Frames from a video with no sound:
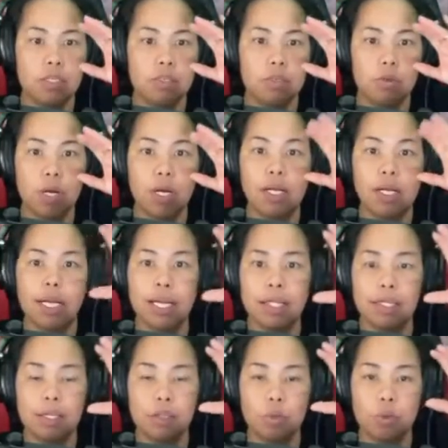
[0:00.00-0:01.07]
To unclick
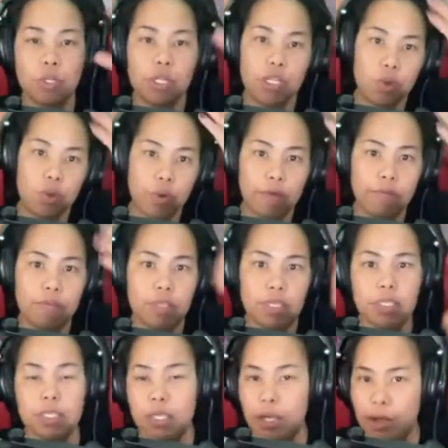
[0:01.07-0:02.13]
that one, then you have
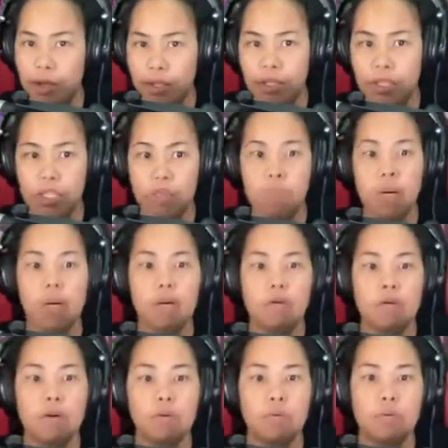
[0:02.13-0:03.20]
this, this
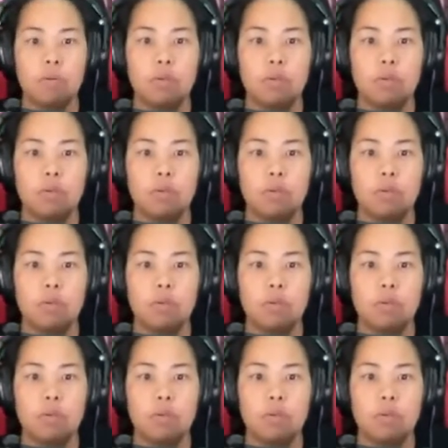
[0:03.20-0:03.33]
background.